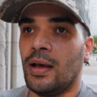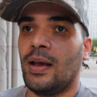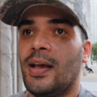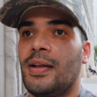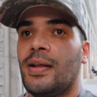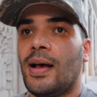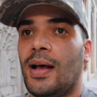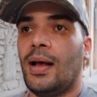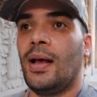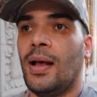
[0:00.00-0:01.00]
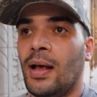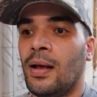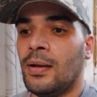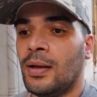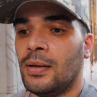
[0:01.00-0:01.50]
And
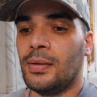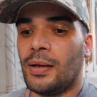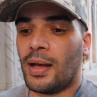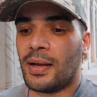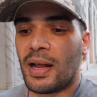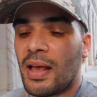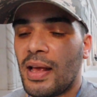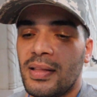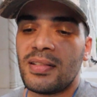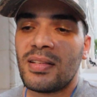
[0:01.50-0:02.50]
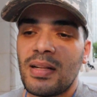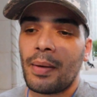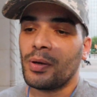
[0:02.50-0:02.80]
this does not